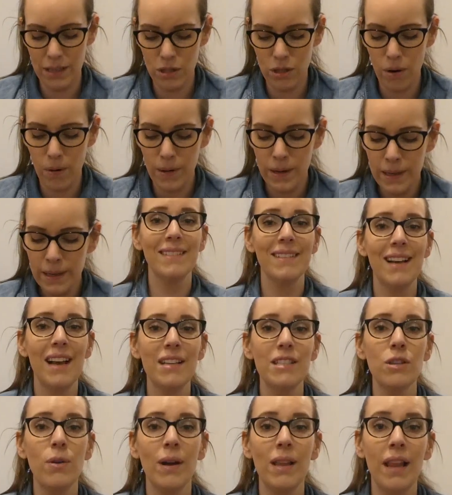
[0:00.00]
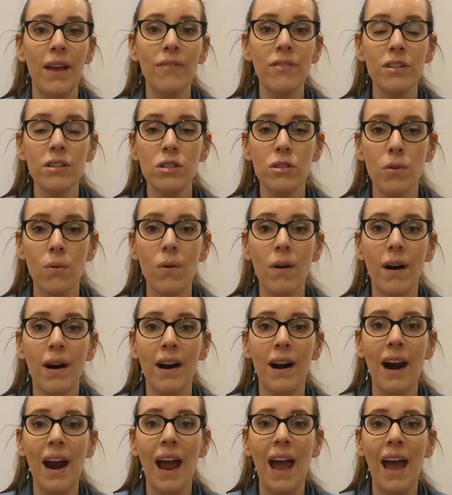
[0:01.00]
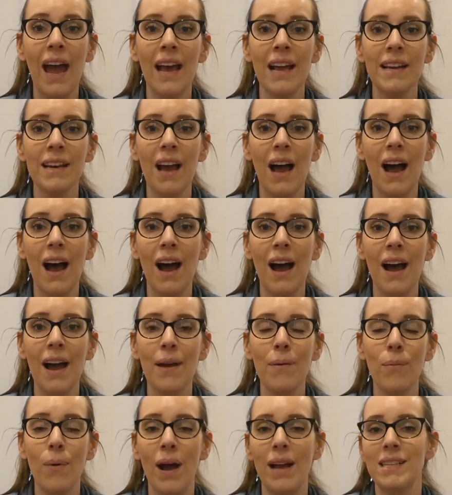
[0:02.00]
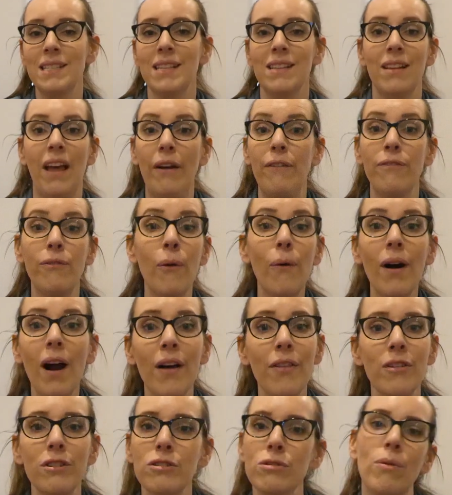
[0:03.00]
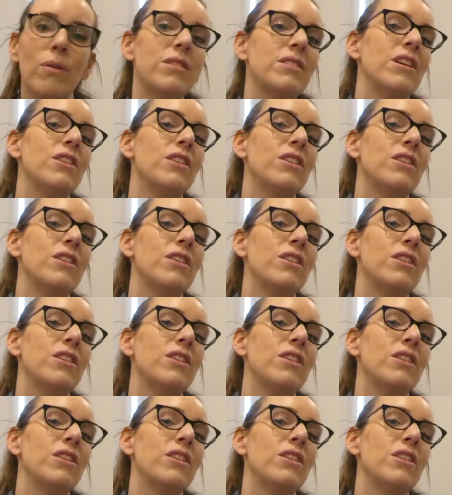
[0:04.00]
So I left the store and I went to like 4 other stores,